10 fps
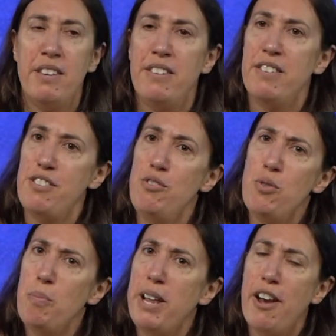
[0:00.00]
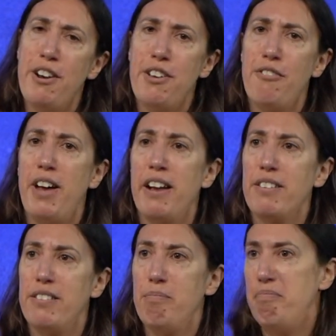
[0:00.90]
This normally only
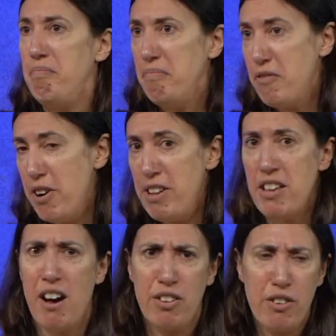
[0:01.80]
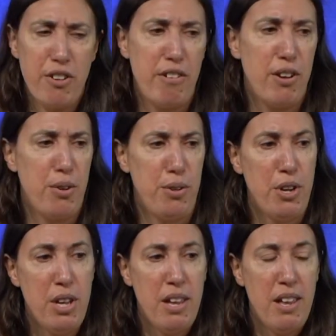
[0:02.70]
affects the very young, the very old.
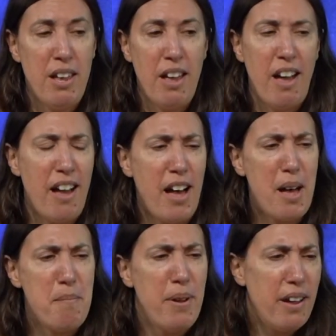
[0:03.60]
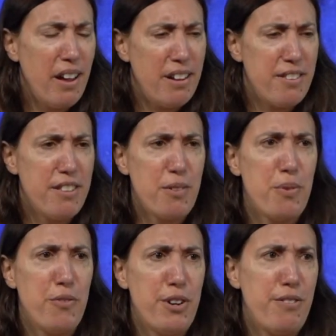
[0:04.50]
And so this was
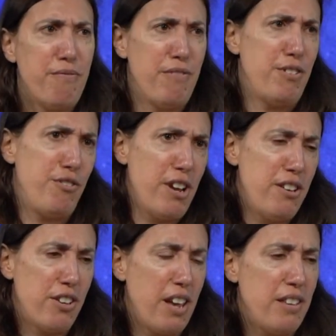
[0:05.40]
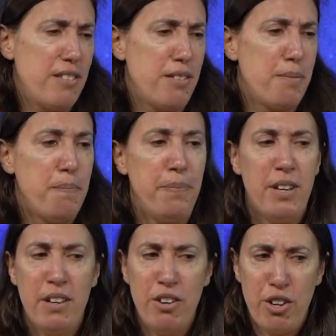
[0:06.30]
very, very strange cases.
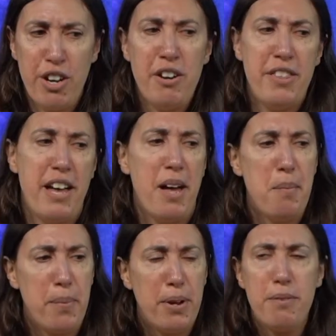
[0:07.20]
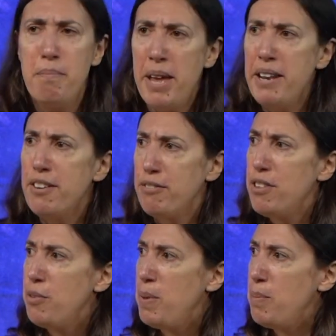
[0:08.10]
Not only that, but many of
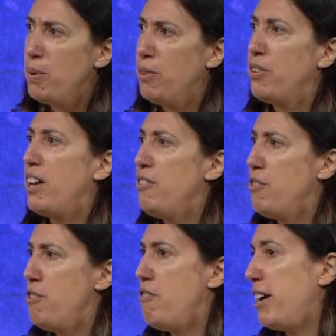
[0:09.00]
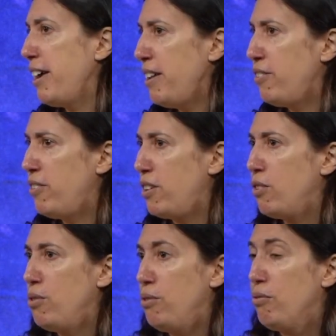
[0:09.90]
these people also had a very rare cancer
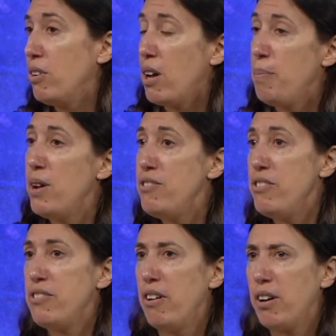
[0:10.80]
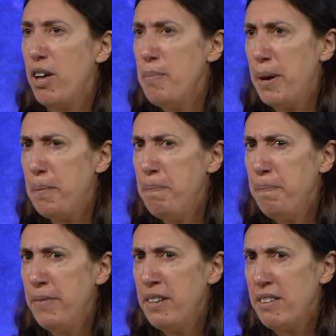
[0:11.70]
called Kaposi sarcoma.
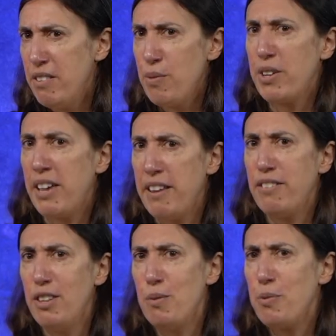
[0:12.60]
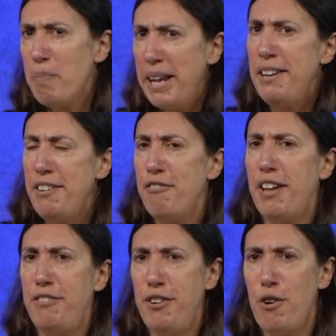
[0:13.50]
And this was a cancer that was mainly
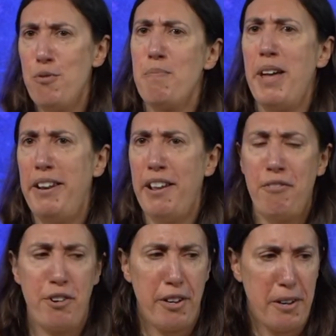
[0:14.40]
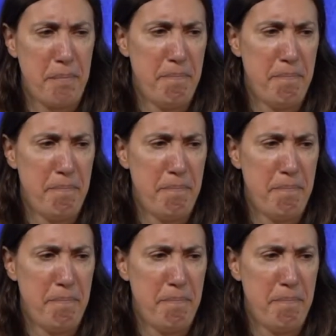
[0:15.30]
found in old men in Africa.